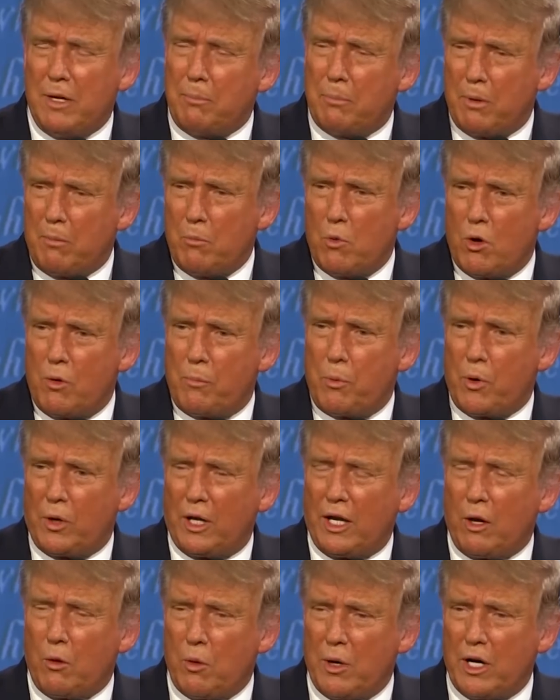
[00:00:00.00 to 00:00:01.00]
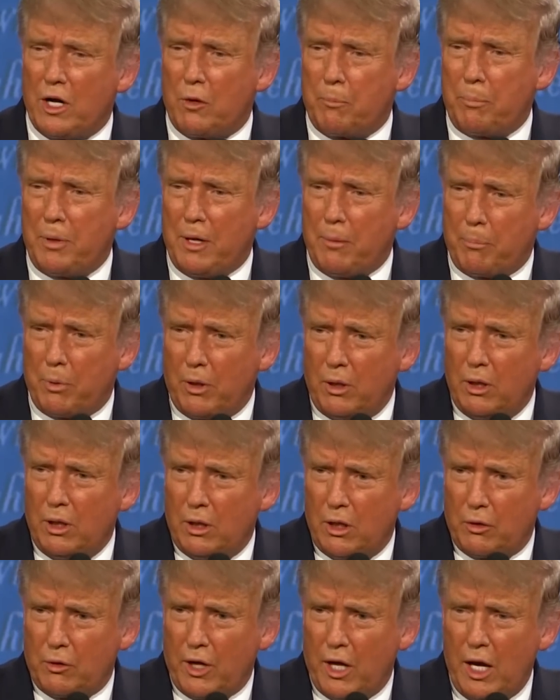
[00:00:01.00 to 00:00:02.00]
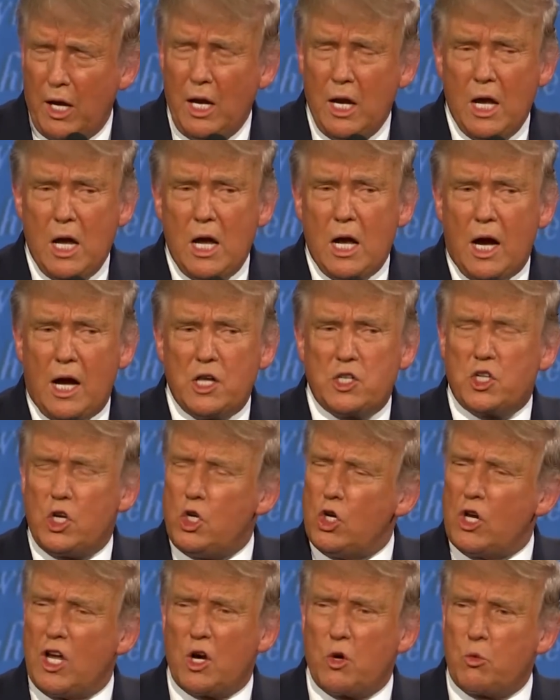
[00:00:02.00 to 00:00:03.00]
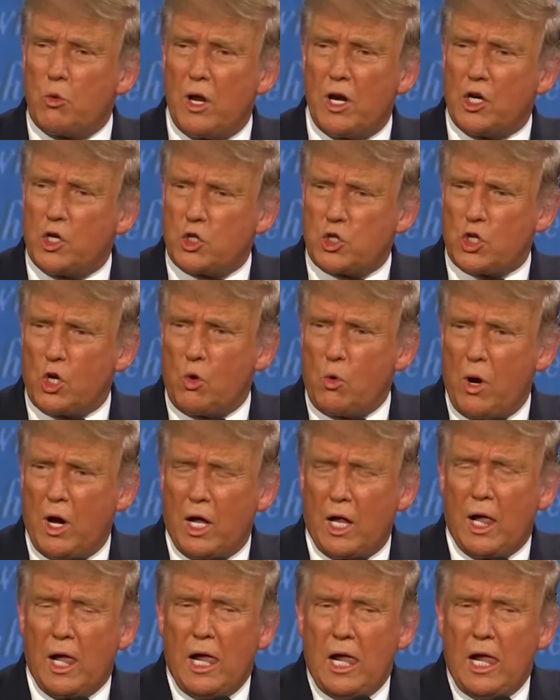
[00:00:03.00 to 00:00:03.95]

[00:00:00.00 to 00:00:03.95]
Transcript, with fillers: But more importantly, I want to help people, okay? I said, you got to run it so well.